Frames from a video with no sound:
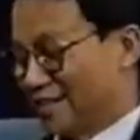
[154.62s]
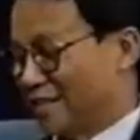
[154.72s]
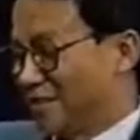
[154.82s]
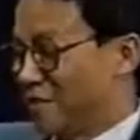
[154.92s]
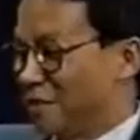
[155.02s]

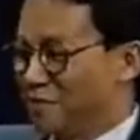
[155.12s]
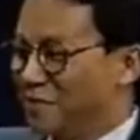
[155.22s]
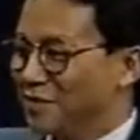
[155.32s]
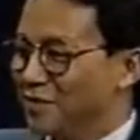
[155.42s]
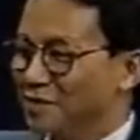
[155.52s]
I still have
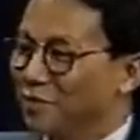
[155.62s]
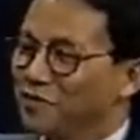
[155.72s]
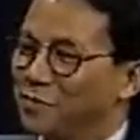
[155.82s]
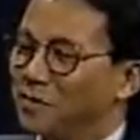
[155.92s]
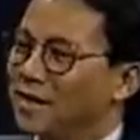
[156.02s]
difficulty with
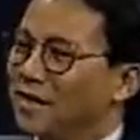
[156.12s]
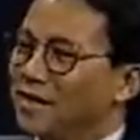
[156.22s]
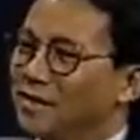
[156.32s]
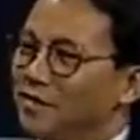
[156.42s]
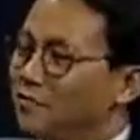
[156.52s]
that word,
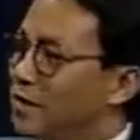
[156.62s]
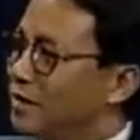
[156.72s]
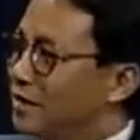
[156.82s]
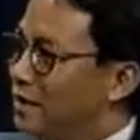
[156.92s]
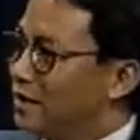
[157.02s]

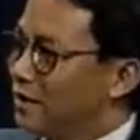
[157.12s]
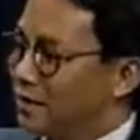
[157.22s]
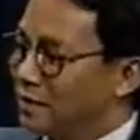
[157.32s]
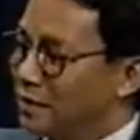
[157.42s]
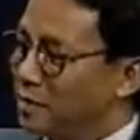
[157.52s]
defined it in
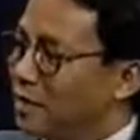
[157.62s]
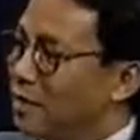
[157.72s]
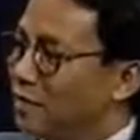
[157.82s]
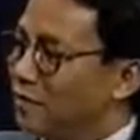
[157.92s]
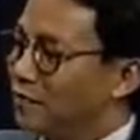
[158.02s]
the
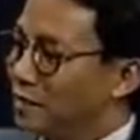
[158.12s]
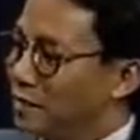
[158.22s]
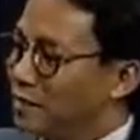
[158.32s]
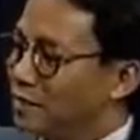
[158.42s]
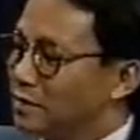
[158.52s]
beginning of
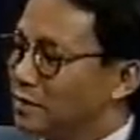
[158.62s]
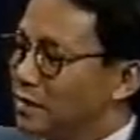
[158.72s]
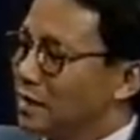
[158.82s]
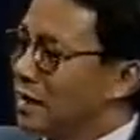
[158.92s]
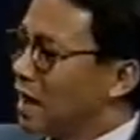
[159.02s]
medicine.
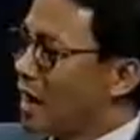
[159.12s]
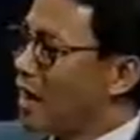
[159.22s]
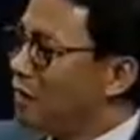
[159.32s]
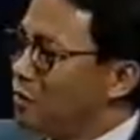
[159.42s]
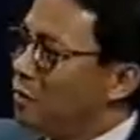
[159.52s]

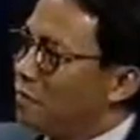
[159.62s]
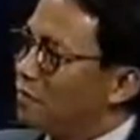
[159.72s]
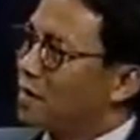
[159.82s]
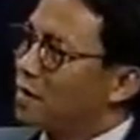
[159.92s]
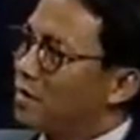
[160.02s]
How do you
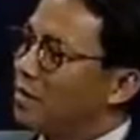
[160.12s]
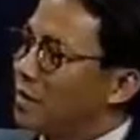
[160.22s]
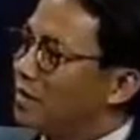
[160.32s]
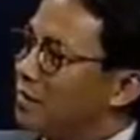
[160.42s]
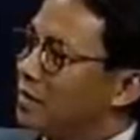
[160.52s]
define medical
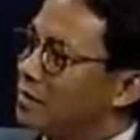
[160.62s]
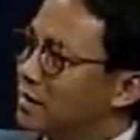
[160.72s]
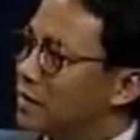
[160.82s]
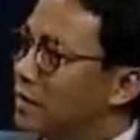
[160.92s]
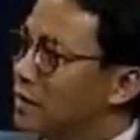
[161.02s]
ethics in
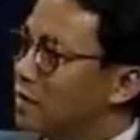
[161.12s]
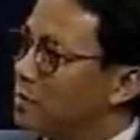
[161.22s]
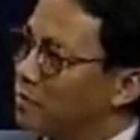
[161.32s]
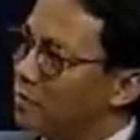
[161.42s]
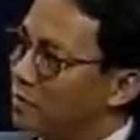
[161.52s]
the current
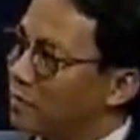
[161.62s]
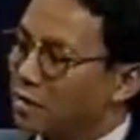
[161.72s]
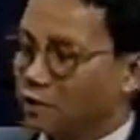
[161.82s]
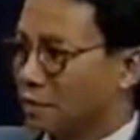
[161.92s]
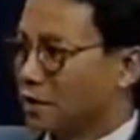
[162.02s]
atmosphere of
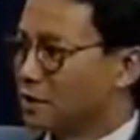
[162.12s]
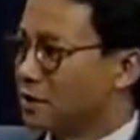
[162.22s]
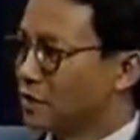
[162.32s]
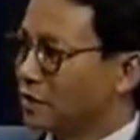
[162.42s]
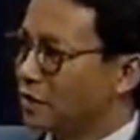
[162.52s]
medical practice, Dr.